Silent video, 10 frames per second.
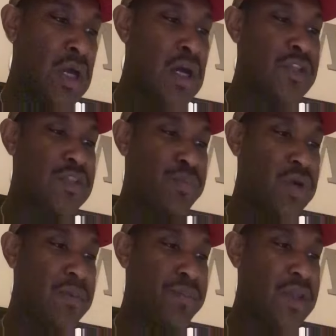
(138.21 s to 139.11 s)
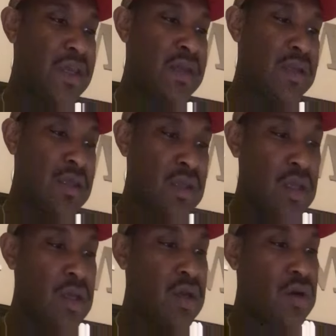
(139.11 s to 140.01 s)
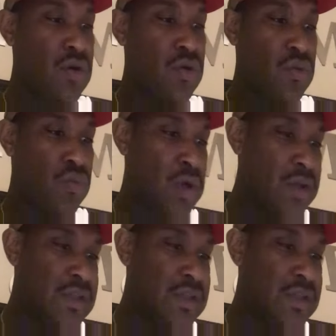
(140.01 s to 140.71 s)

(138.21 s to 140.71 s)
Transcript: Uh, sprint planning where